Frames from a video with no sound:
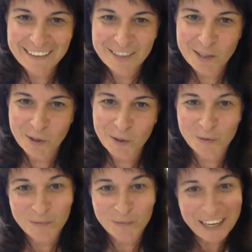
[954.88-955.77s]

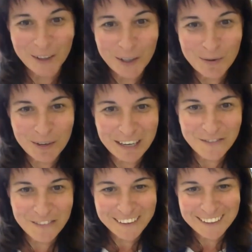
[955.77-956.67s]
So I don't know if you
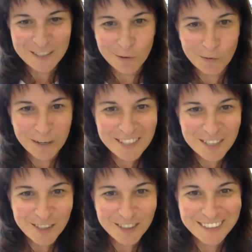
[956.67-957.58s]
have some
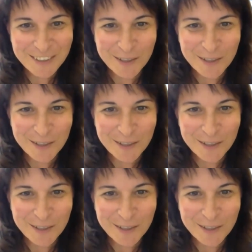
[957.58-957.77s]
questions